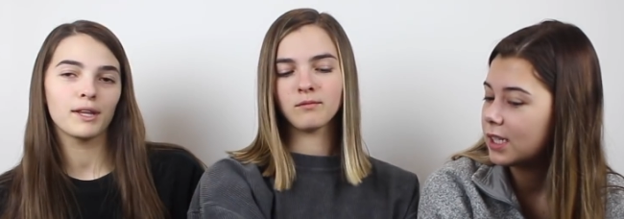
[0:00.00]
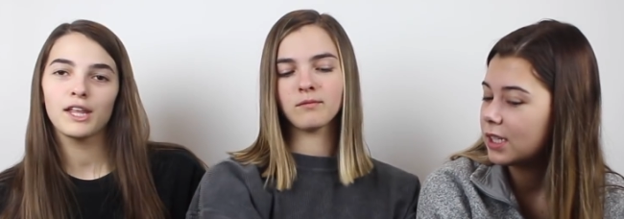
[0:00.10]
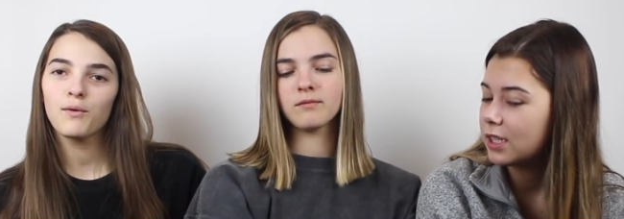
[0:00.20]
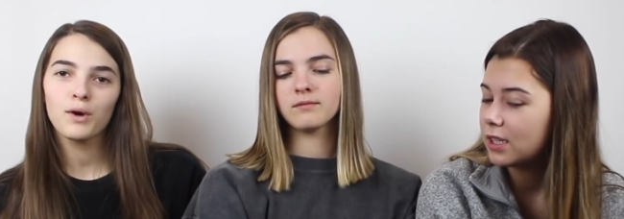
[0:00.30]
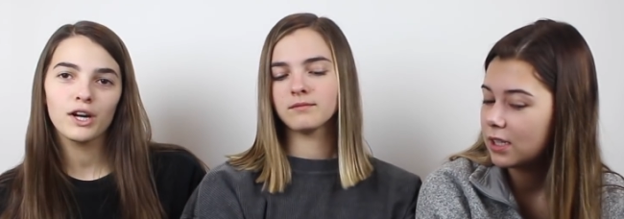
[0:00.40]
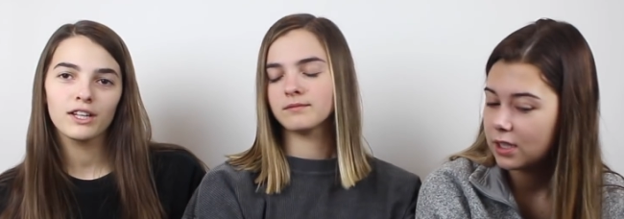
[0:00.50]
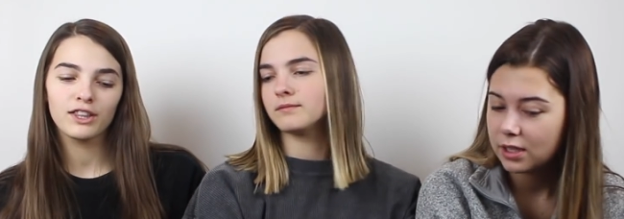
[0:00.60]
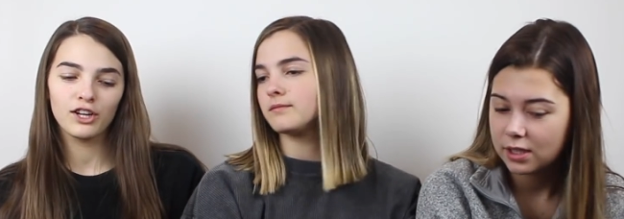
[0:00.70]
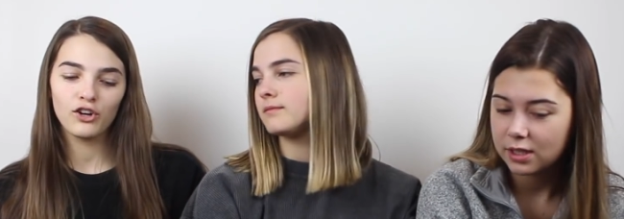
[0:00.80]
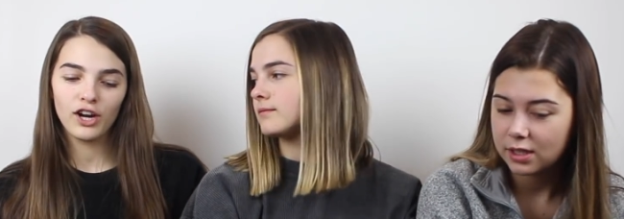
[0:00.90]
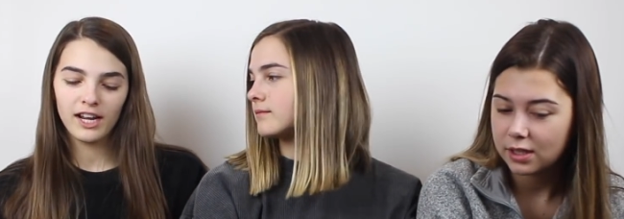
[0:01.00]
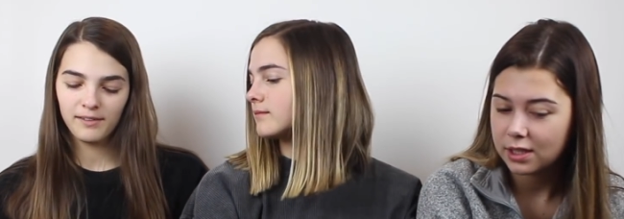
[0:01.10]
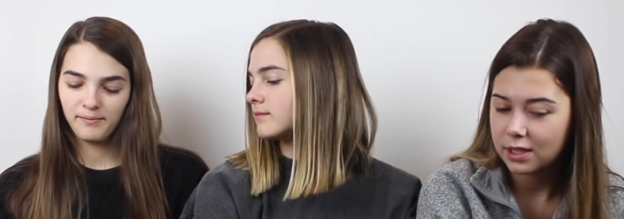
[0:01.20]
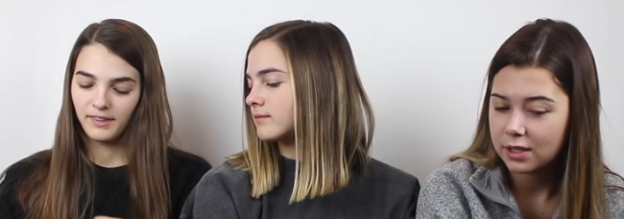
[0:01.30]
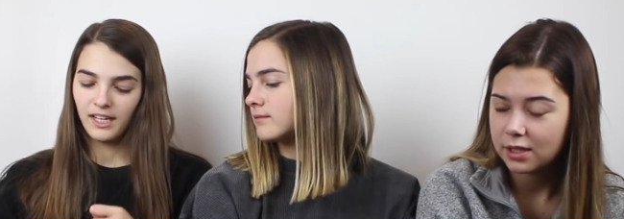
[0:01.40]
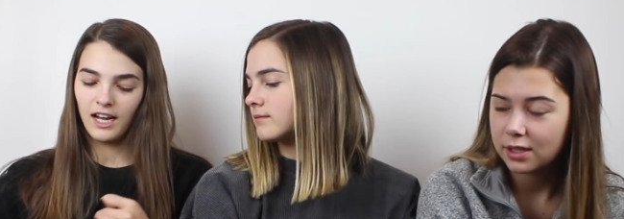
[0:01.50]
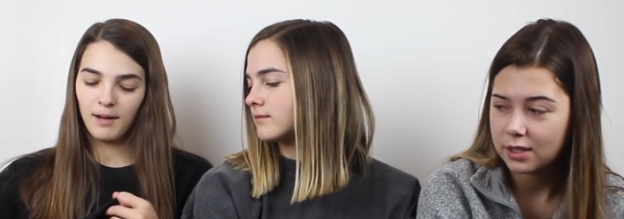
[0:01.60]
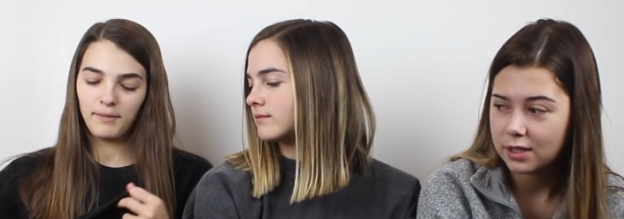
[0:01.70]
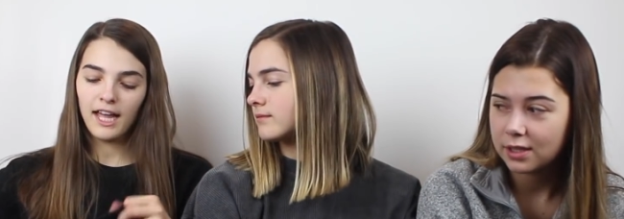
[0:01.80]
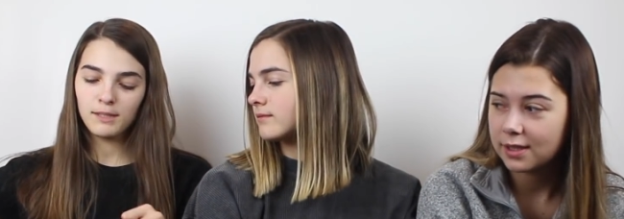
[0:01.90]
Speaker 1: but they work. They're great.
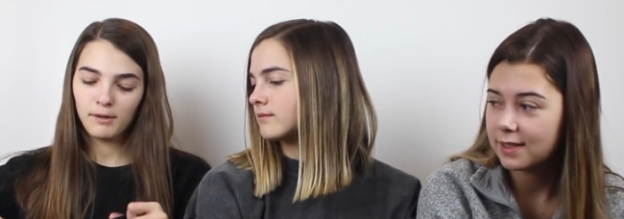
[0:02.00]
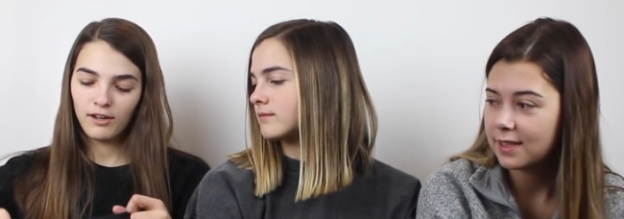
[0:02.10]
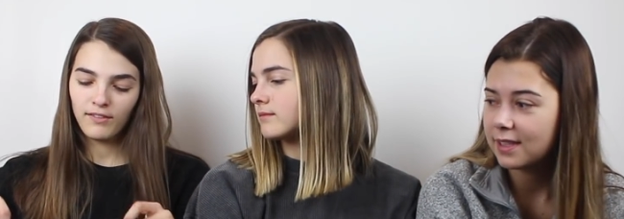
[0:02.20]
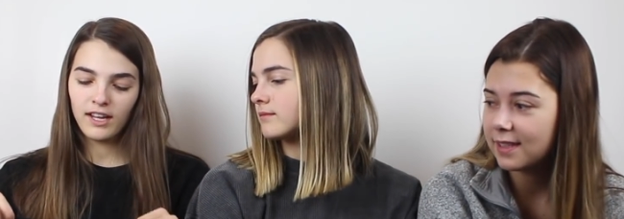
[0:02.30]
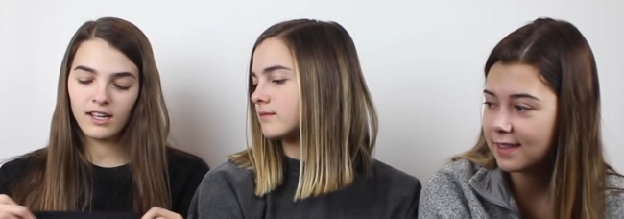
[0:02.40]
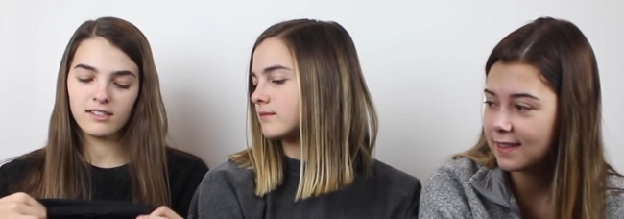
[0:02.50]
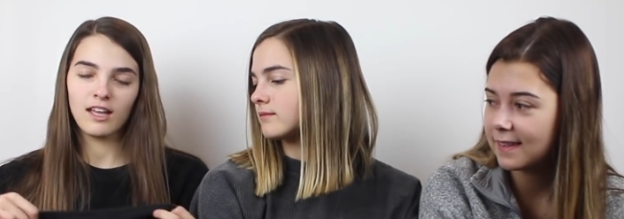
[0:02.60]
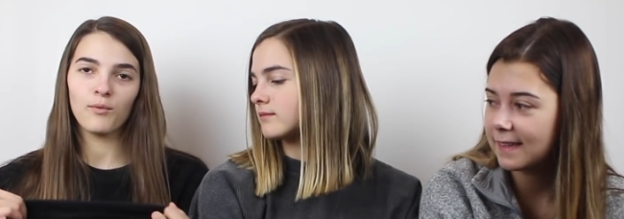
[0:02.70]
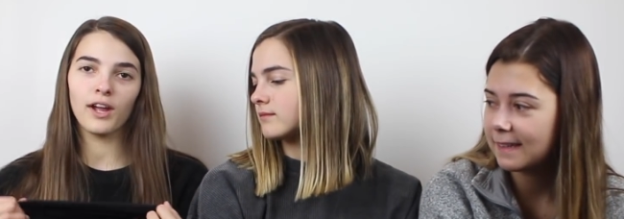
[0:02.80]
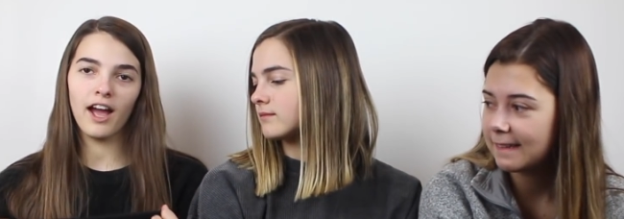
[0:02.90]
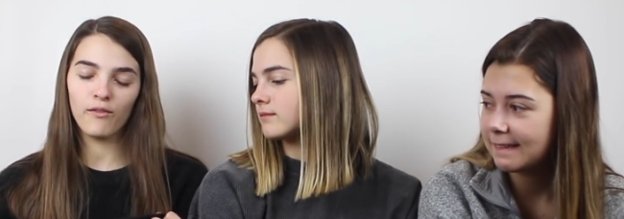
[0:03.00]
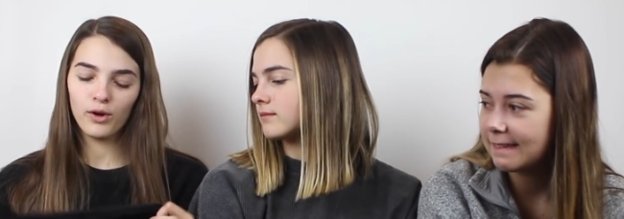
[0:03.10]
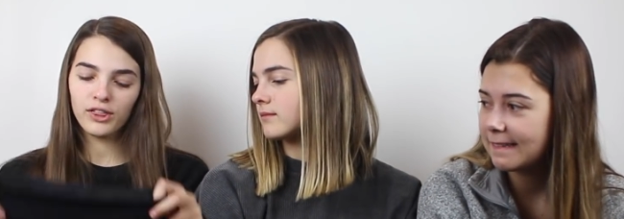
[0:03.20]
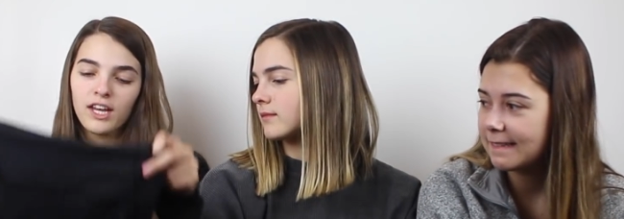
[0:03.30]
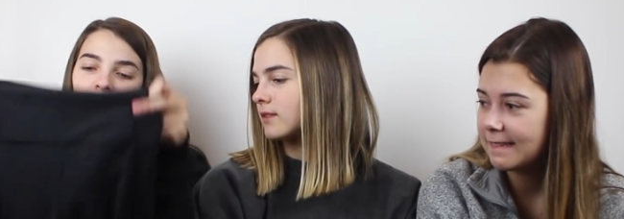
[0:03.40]
Um, last pair of leggings that we have with